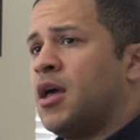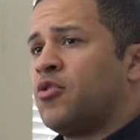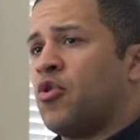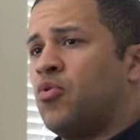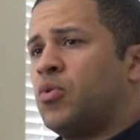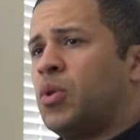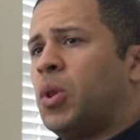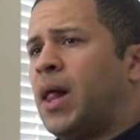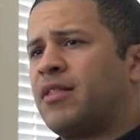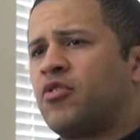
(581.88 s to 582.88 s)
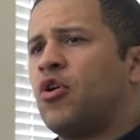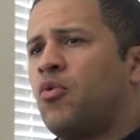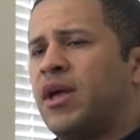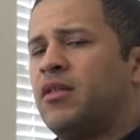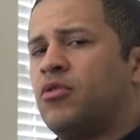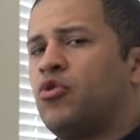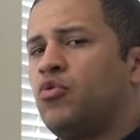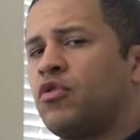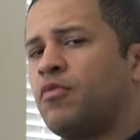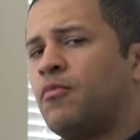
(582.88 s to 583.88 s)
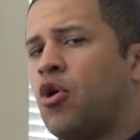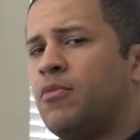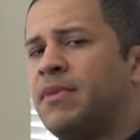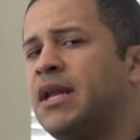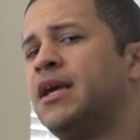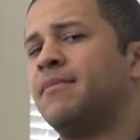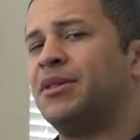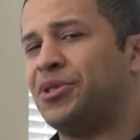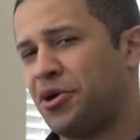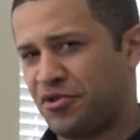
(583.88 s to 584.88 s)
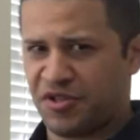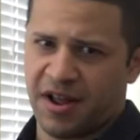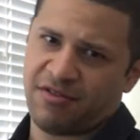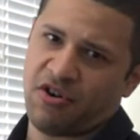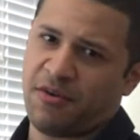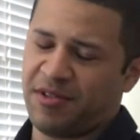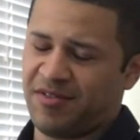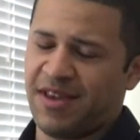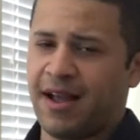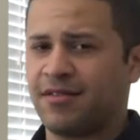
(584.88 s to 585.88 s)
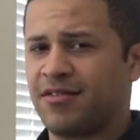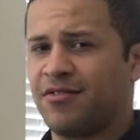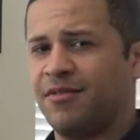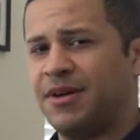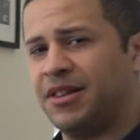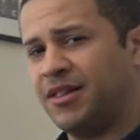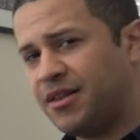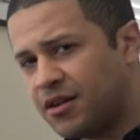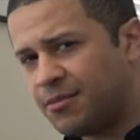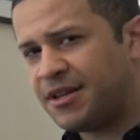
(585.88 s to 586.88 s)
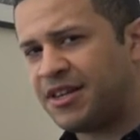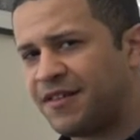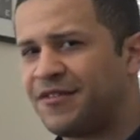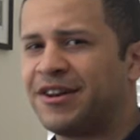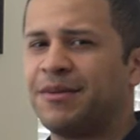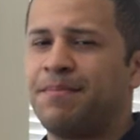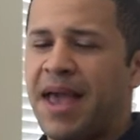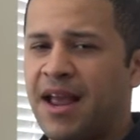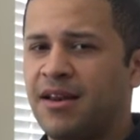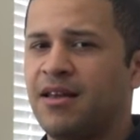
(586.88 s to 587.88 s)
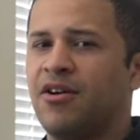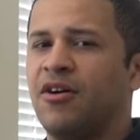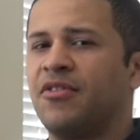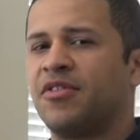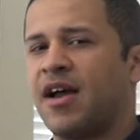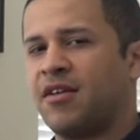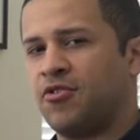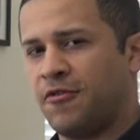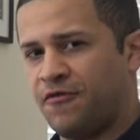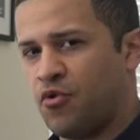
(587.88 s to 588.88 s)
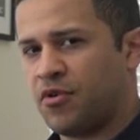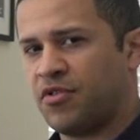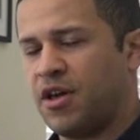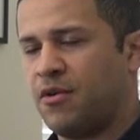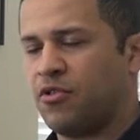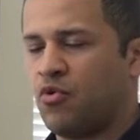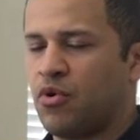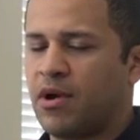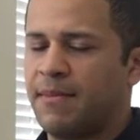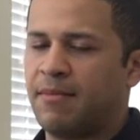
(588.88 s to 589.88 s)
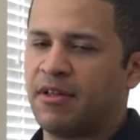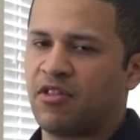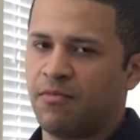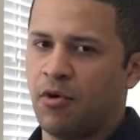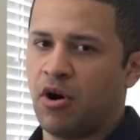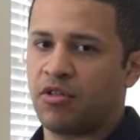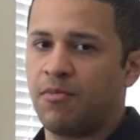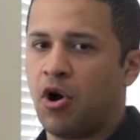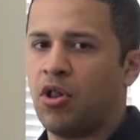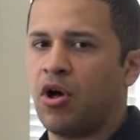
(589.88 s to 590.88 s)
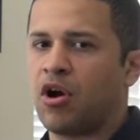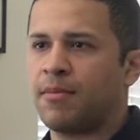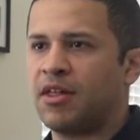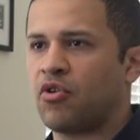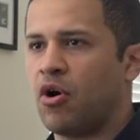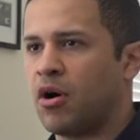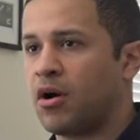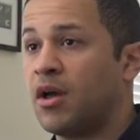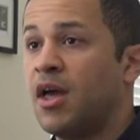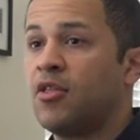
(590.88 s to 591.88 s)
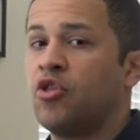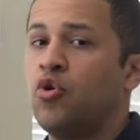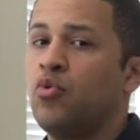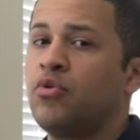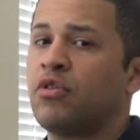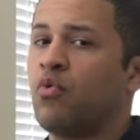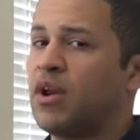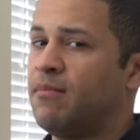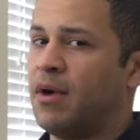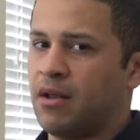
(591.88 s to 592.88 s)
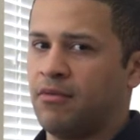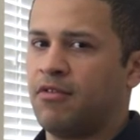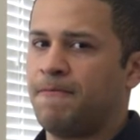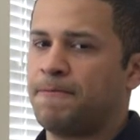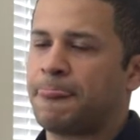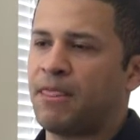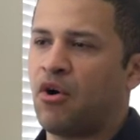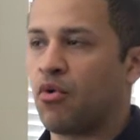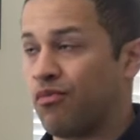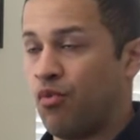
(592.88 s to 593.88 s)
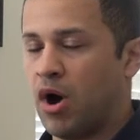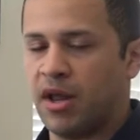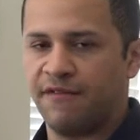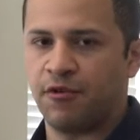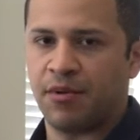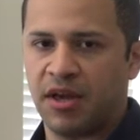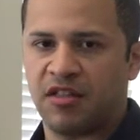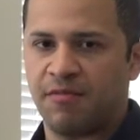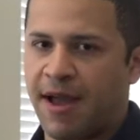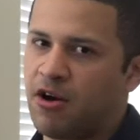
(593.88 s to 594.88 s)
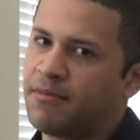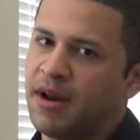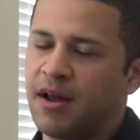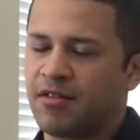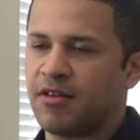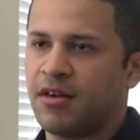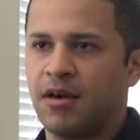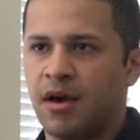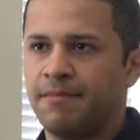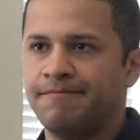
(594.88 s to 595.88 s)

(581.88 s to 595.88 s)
So let's go into small, medium, and large size armies. The tactics are going to be a little bit different depending on the size of your force. And so what do I mean by small? Small armies are 2 to 20 models. No, or 1 if you're playing Smaug, but honestly,